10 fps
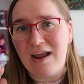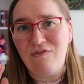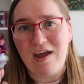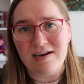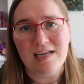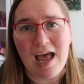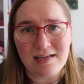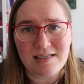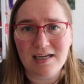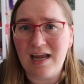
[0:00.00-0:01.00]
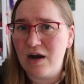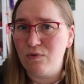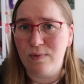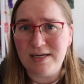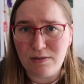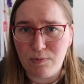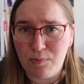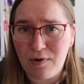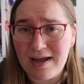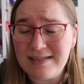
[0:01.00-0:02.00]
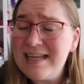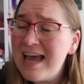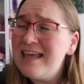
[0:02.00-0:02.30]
a fantastic and reasonable price.